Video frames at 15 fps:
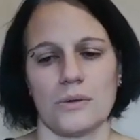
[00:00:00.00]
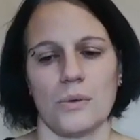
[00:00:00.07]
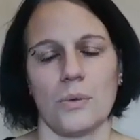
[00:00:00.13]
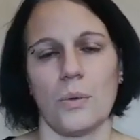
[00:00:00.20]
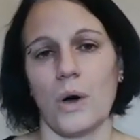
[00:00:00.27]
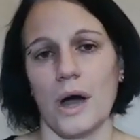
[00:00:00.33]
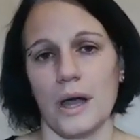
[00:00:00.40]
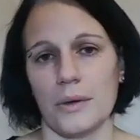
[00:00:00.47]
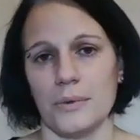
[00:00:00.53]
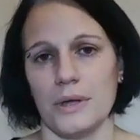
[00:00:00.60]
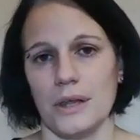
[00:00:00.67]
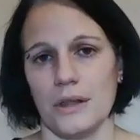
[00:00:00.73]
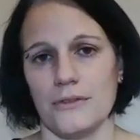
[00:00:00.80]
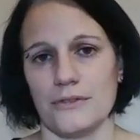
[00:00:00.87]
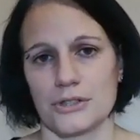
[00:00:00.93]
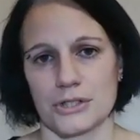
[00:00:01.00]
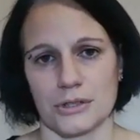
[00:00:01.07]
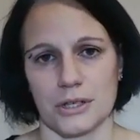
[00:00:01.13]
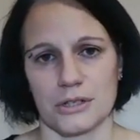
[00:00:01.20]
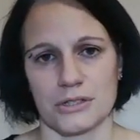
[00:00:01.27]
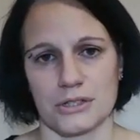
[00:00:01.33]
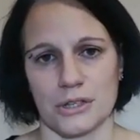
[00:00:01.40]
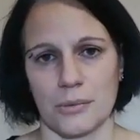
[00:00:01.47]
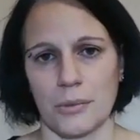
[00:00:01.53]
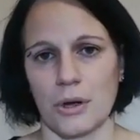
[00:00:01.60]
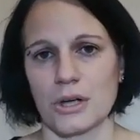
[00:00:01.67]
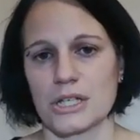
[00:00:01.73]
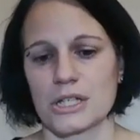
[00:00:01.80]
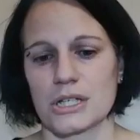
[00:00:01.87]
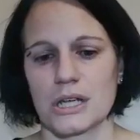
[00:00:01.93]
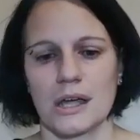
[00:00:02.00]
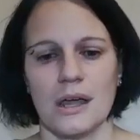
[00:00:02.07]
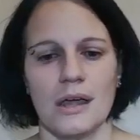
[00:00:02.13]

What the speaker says: why we love sugar so much